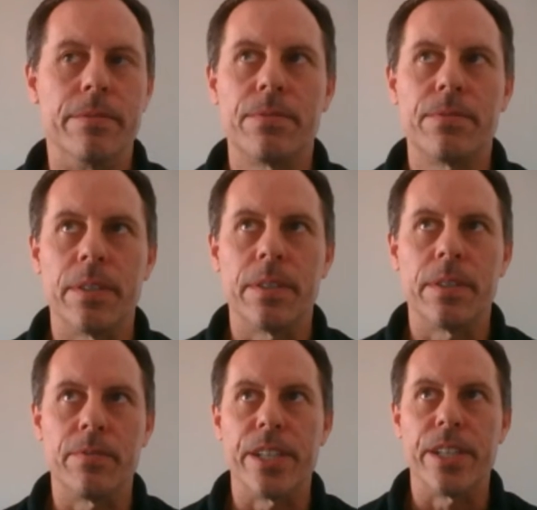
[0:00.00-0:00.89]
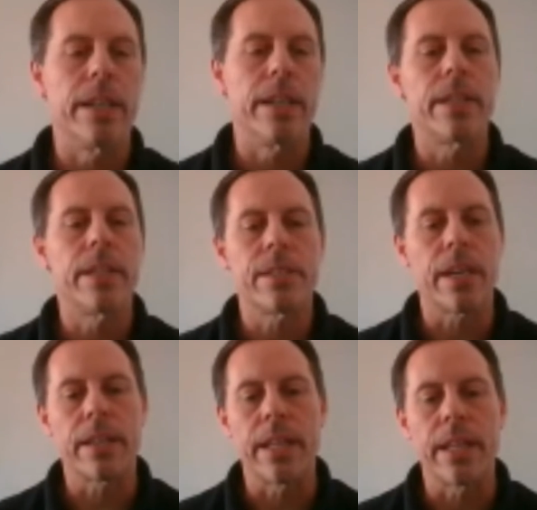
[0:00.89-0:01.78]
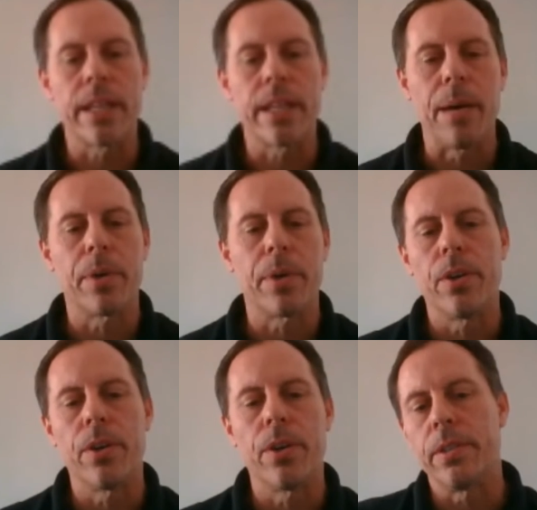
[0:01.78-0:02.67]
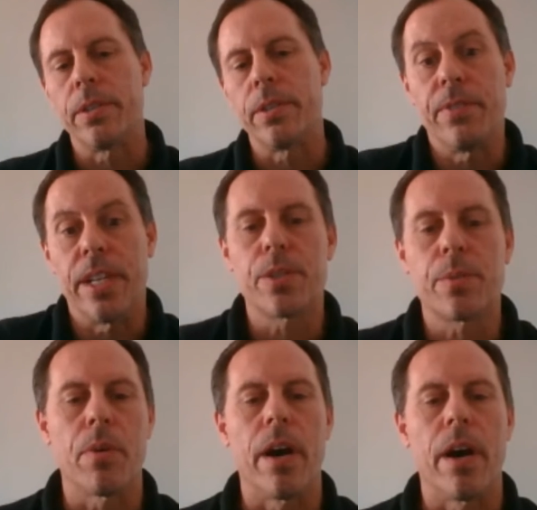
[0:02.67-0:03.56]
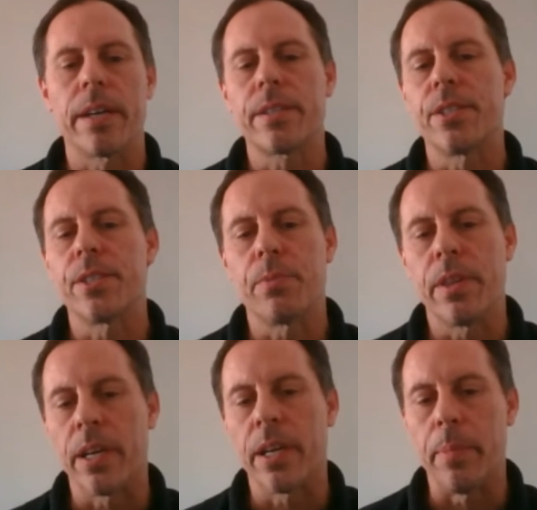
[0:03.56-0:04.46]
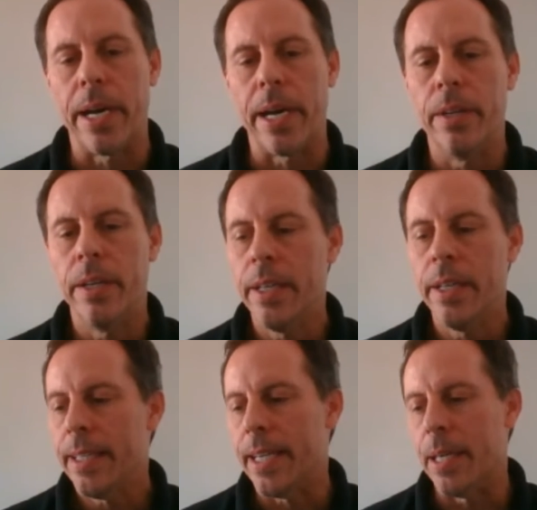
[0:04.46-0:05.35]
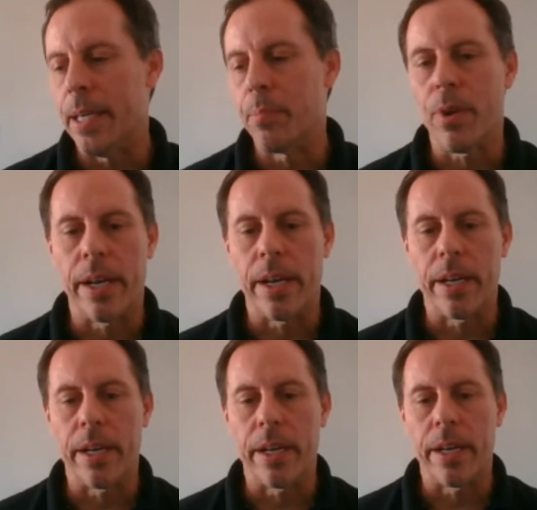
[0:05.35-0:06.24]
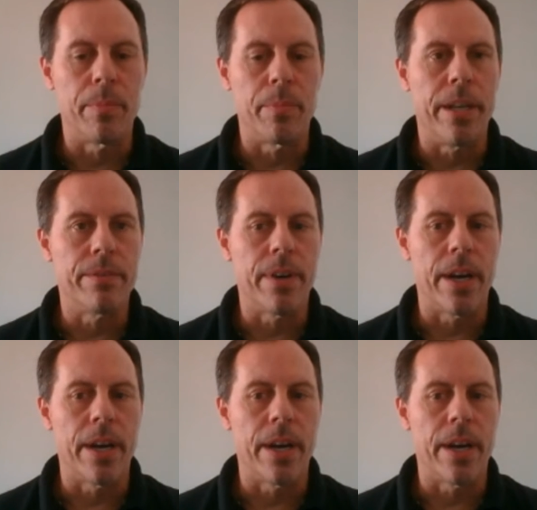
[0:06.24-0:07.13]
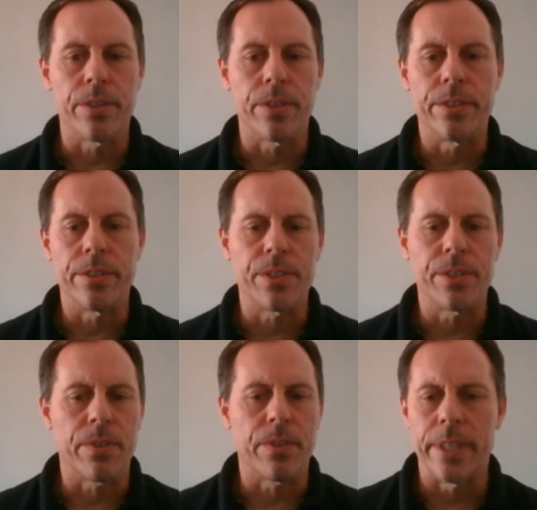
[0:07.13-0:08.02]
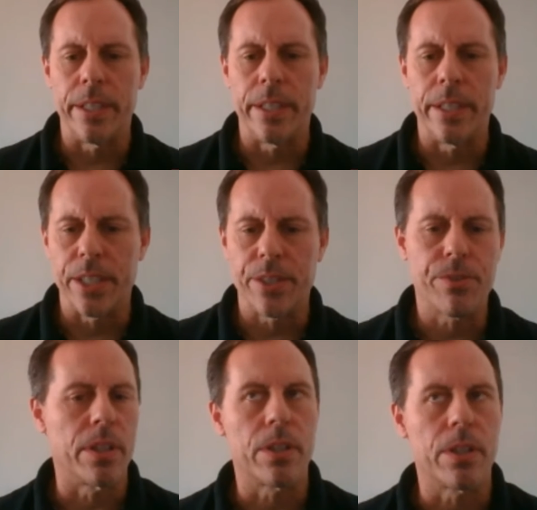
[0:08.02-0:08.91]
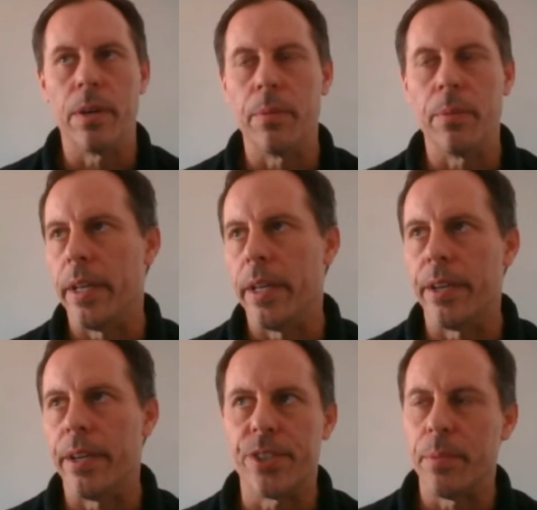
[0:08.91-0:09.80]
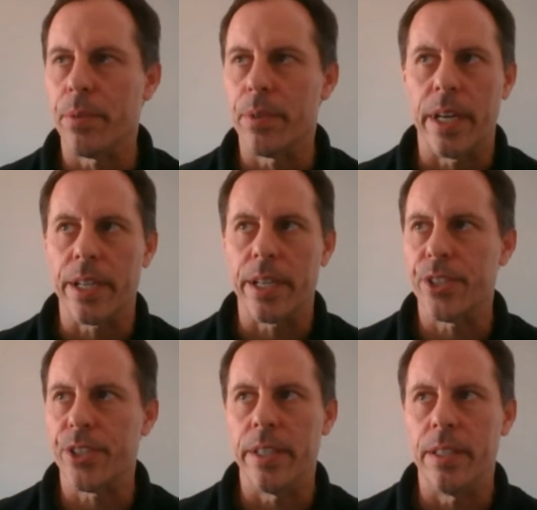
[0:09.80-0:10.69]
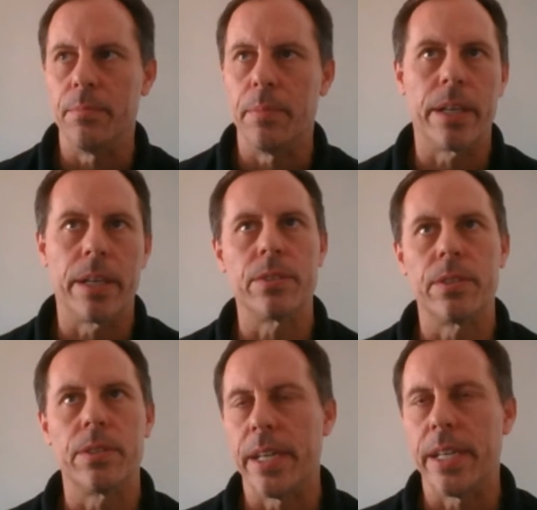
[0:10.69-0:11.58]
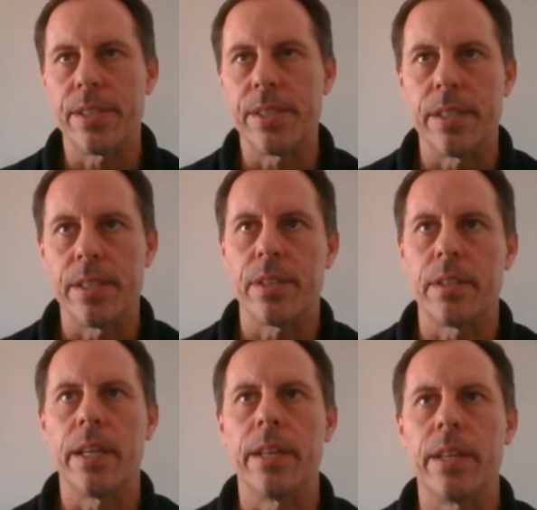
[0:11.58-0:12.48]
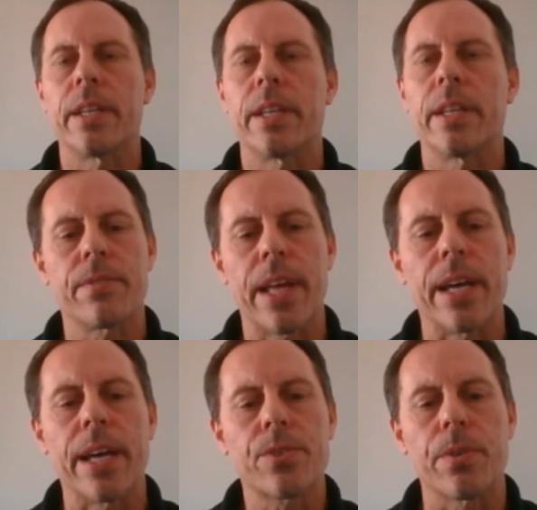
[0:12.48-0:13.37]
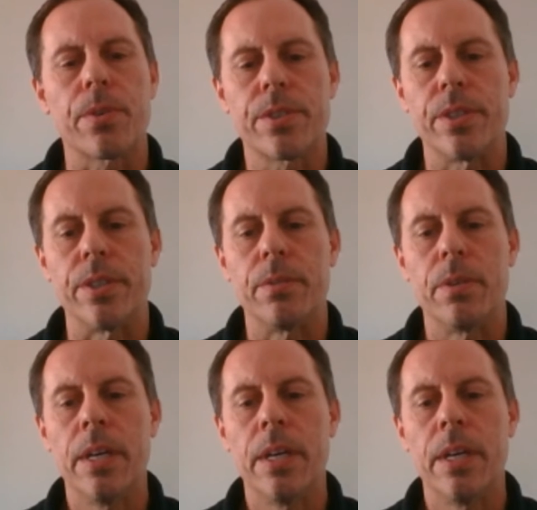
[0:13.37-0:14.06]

various tooling and things like that, but also in finished products as we think about products that are manufactured just for industrial equipment, energy production, medical devices, and things of that sort too.